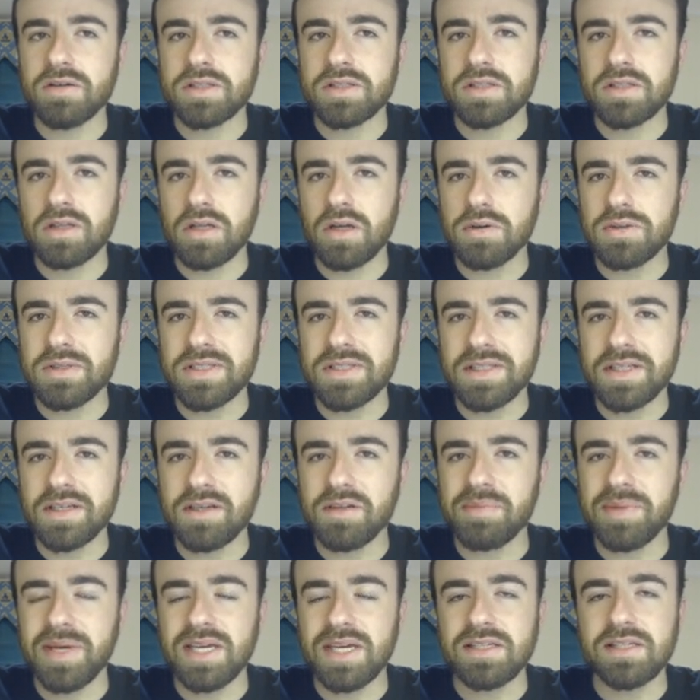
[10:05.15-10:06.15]
It's low
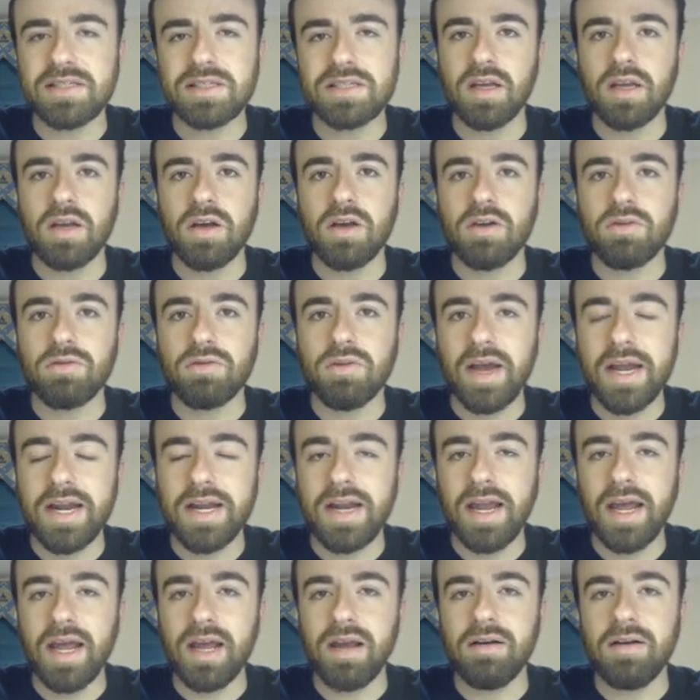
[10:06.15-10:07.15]
skill based. Right
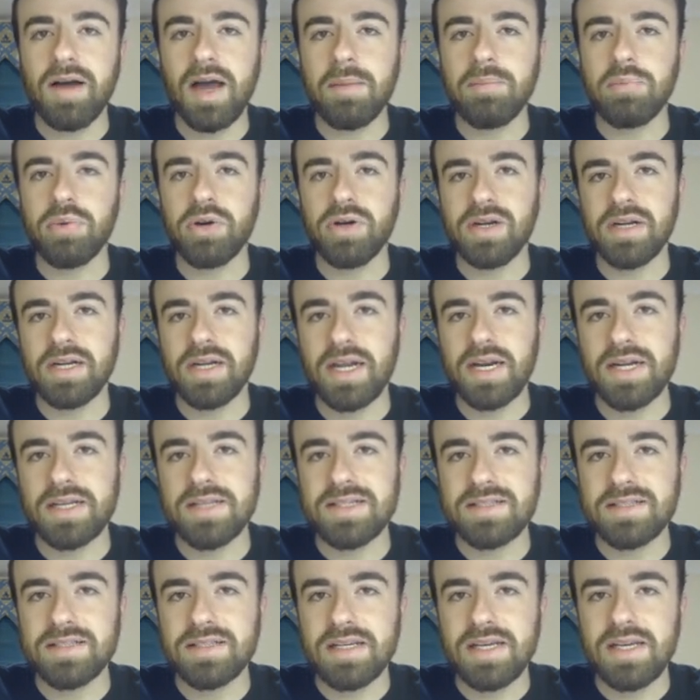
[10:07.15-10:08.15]
now, I put it at a
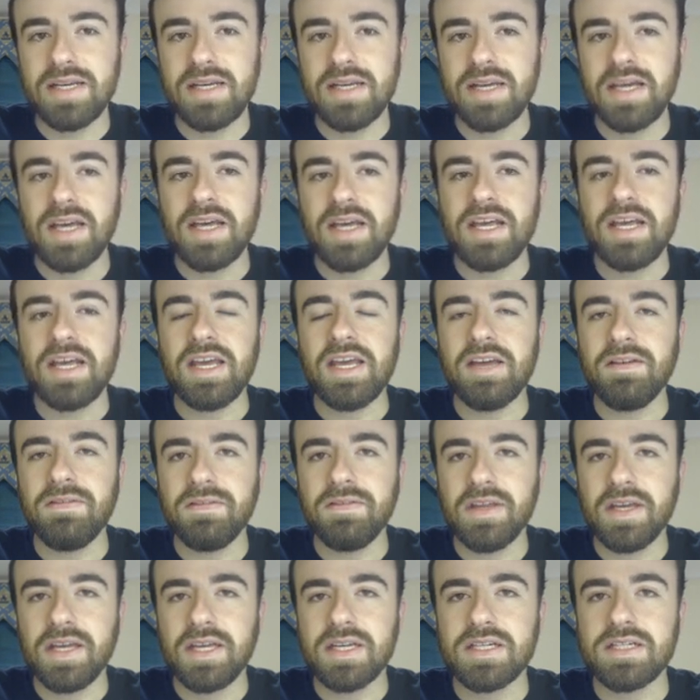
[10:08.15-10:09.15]
C.
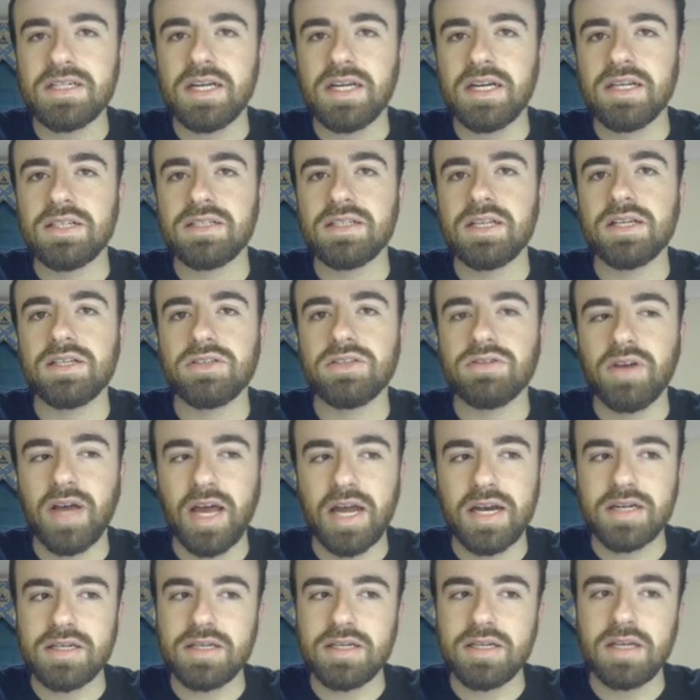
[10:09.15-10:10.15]
If they can change that
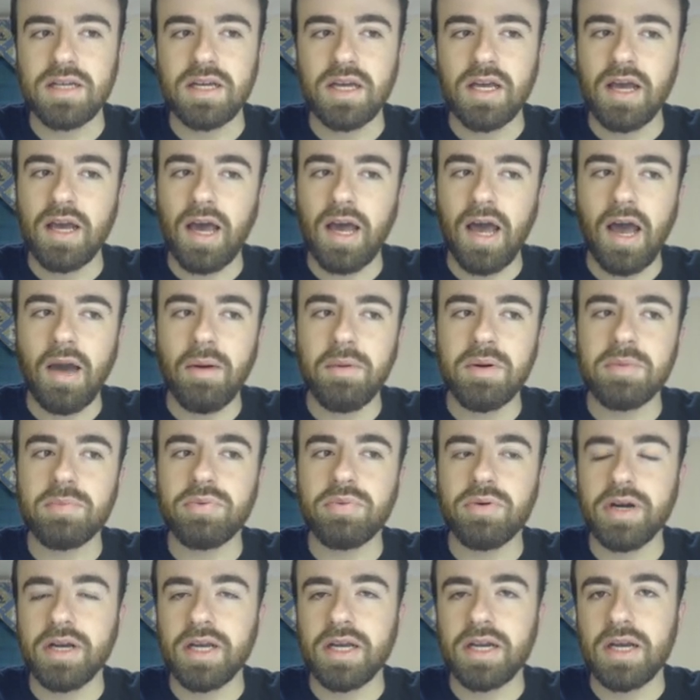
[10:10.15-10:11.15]
strategy, I would
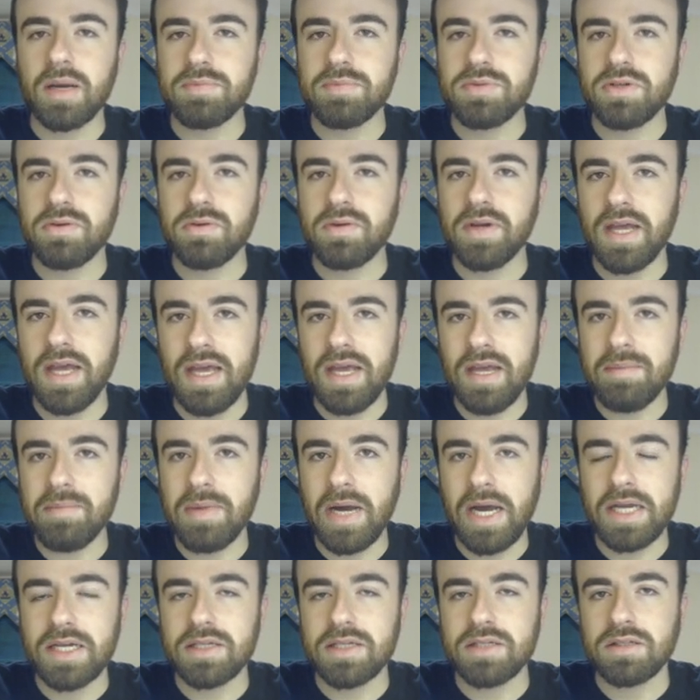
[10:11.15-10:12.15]
bring it up to an A
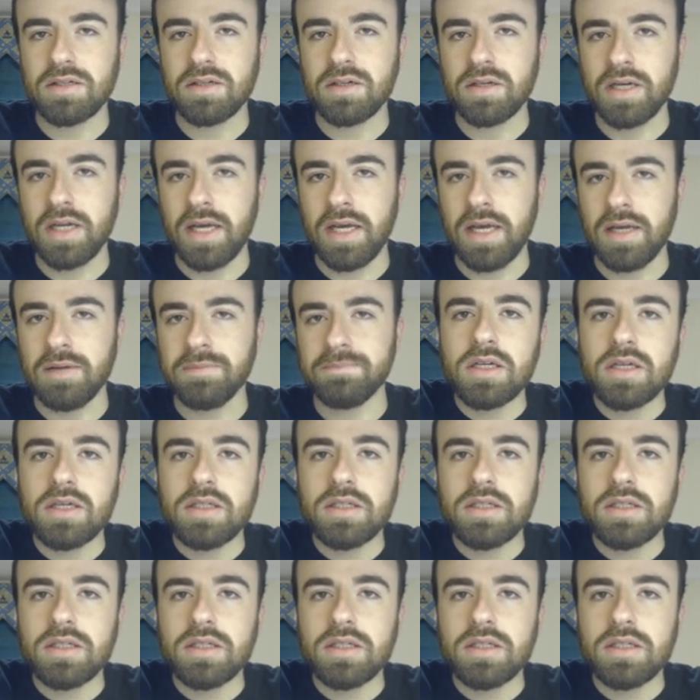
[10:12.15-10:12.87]
minus or an A.